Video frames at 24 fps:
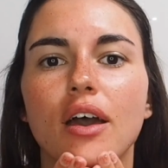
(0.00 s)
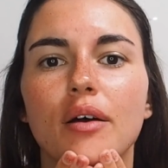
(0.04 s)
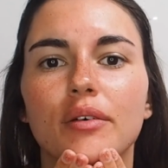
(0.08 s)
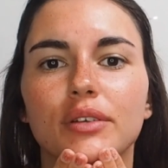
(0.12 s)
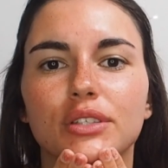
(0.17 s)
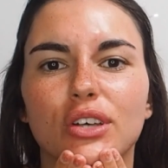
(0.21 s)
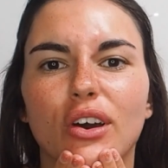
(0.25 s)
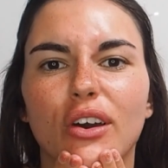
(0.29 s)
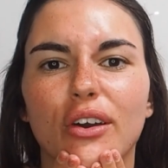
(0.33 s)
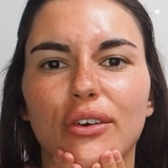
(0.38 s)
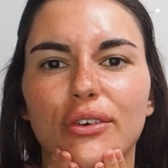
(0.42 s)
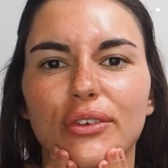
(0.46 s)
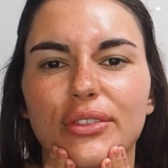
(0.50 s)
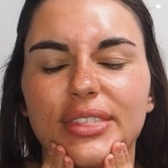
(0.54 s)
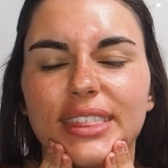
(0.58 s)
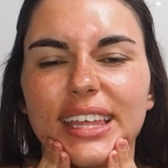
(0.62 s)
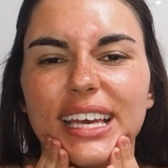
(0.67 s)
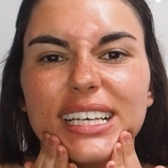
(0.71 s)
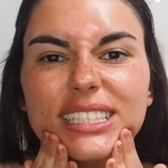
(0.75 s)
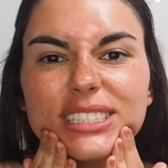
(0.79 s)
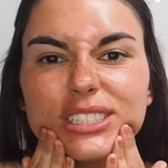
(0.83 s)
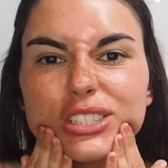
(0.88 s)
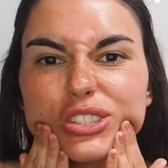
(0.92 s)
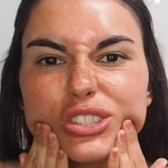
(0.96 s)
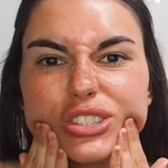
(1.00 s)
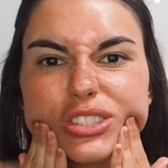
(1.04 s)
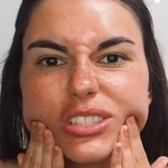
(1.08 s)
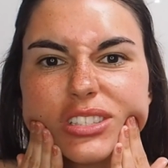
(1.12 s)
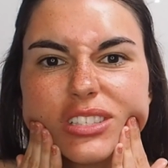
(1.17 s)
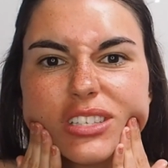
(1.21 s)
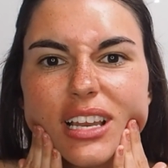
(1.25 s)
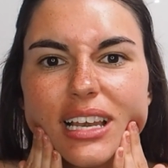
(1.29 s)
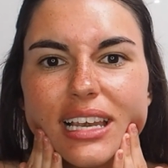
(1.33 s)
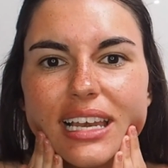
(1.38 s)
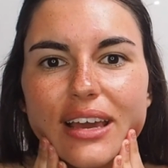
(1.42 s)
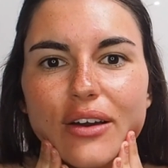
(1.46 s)
So these are
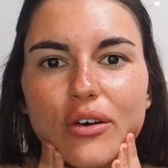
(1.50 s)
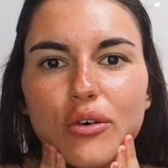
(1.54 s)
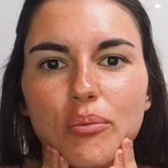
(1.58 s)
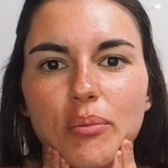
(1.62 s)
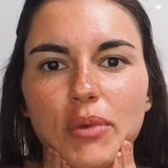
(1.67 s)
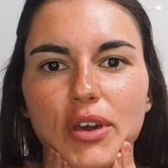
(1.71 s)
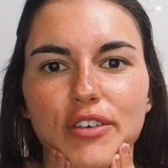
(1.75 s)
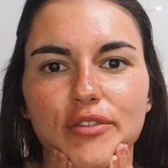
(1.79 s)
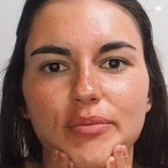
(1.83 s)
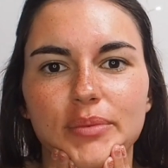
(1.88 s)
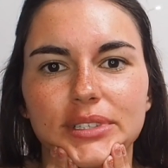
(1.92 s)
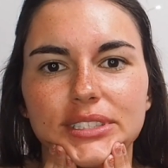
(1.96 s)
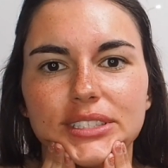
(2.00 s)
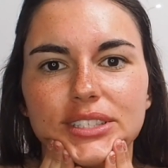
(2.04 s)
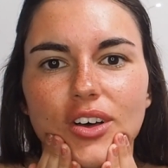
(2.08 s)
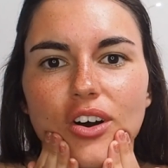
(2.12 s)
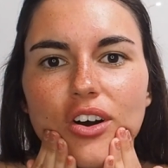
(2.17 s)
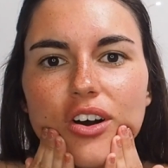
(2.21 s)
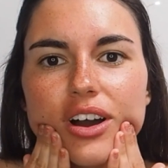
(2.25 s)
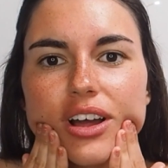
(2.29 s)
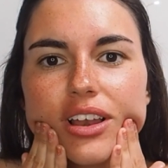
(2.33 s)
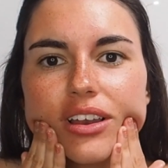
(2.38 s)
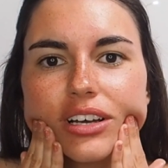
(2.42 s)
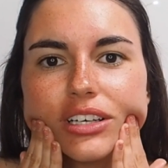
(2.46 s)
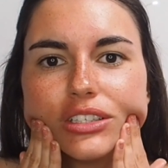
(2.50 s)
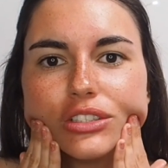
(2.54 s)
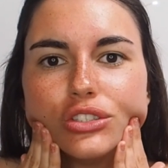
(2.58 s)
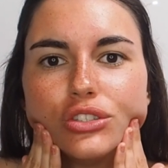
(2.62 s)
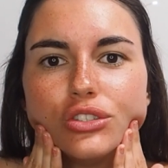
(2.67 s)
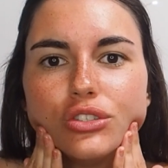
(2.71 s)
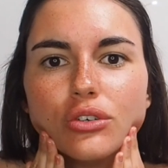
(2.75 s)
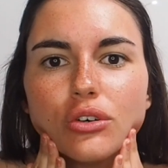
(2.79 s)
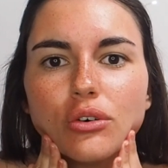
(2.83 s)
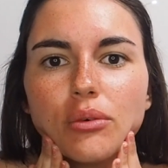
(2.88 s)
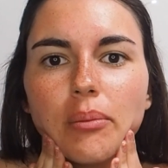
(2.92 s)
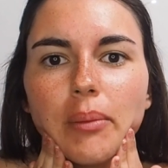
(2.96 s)
just little movements that I like to
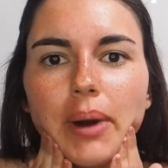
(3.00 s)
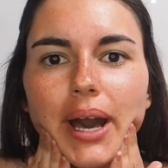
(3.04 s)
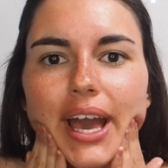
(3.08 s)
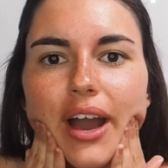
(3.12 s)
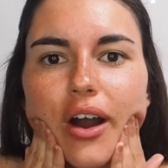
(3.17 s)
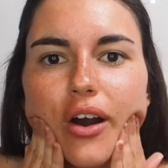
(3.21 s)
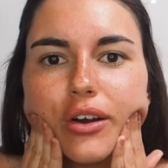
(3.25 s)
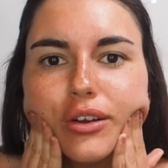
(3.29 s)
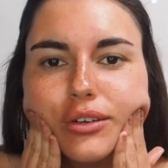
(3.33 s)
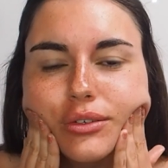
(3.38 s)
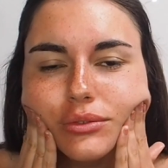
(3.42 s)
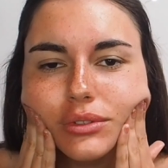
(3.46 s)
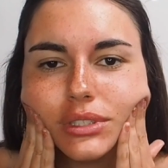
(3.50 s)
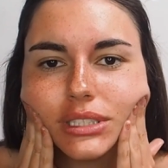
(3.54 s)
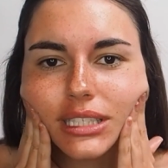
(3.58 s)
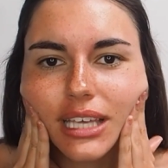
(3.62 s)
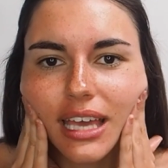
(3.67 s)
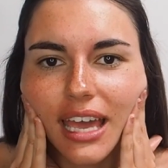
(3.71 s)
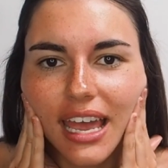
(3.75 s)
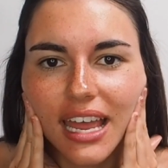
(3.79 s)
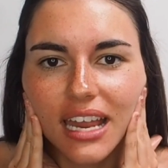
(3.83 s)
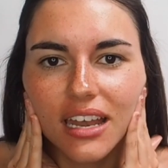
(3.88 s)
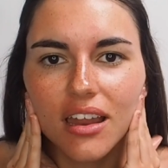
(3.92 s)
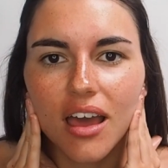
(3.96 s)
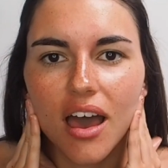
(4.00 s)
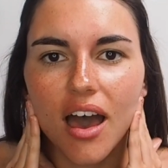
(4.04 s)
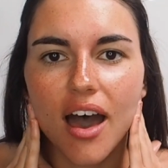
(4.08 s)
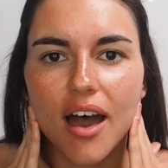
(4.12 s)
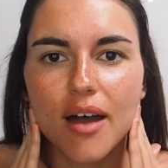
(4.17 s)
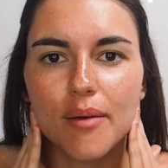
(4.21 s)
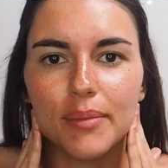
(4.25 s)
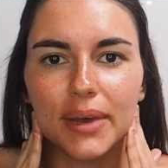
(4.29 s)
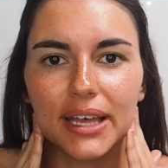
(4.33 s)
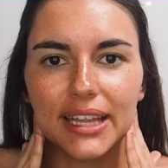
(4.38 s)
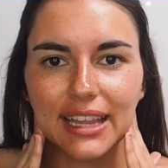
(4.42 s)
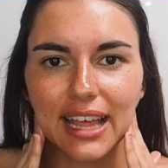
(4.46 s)
do on my own skin,
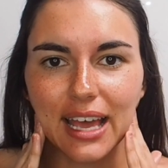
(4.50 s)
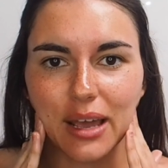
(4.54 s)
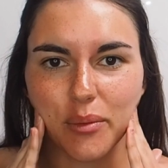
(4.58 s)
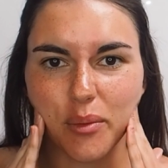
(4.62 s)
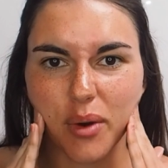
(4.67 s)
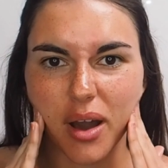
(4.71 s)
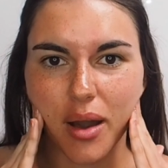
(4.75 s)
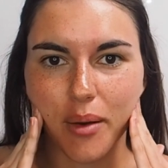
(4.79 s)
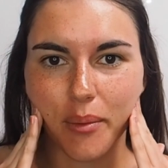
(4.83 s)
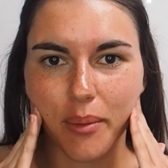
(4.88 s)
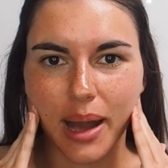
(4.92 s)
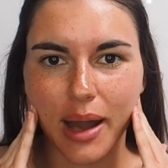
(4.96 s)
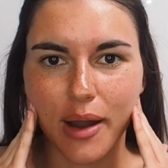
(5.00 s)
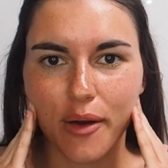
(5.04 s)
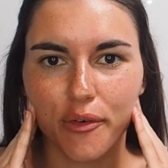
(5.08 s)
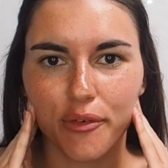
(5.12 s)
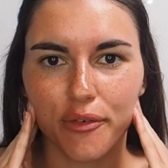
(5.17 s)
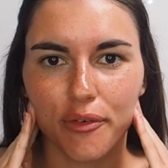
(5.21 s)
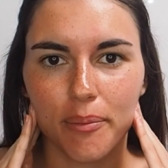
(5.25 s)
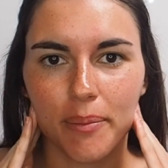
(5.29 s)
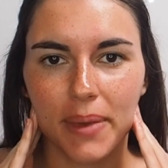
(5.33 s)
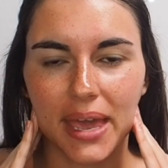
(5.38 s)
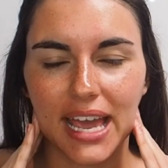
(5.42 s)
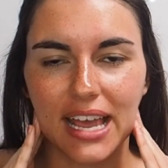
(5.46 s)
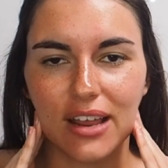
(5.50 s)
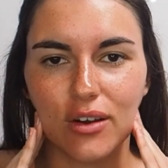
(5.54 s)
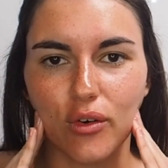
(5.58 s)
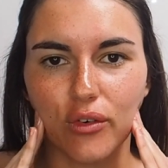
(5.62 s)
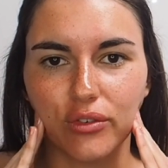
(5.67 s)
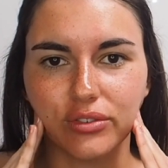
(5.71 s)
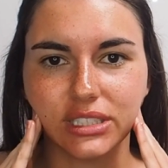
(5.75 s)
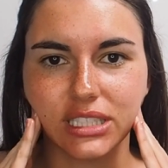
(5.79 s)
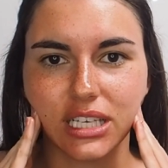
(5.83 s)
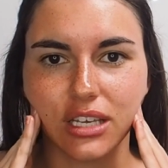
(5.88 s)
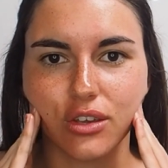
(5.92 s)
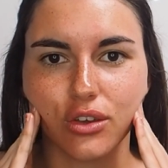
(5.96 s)
and they work well for me. And
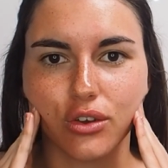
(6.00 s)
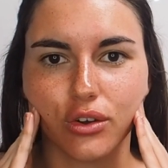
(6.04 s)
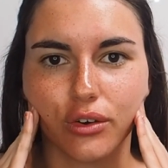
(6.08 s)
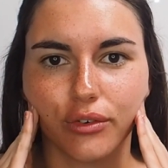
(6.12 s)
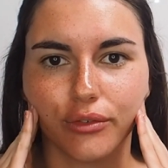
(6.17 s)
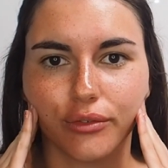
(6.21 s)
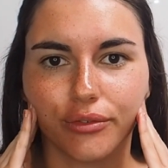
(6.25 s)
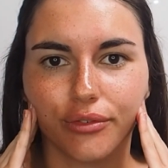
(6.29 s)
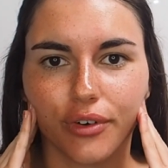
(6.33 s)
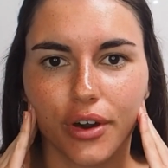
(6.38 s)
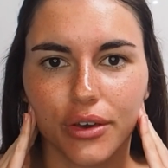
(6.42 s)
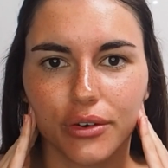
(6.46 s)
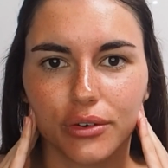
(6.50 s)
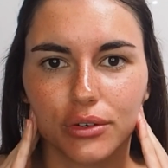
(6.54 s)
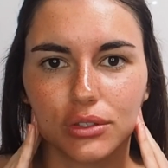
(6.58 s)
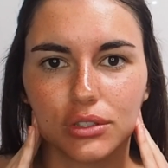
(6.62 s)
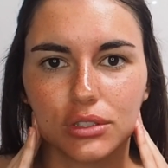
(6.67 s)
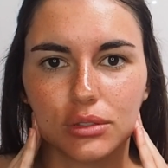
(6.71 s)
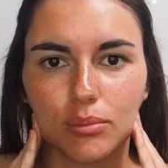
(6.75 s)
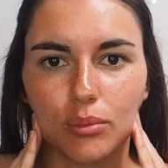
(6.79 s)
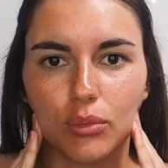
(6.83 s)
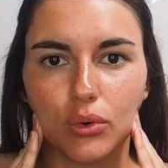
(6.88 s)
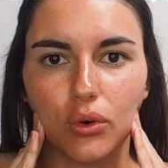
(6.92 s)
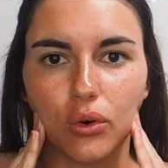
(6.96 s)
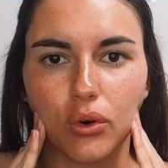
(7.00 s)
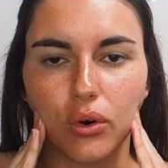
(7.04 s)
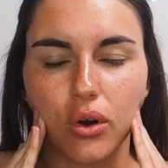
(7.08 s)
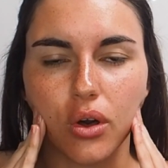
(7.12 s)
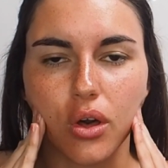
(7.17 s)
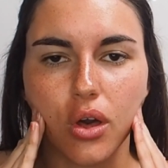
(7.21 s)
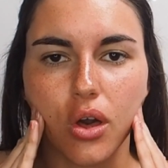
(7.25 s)
obviously you can focus more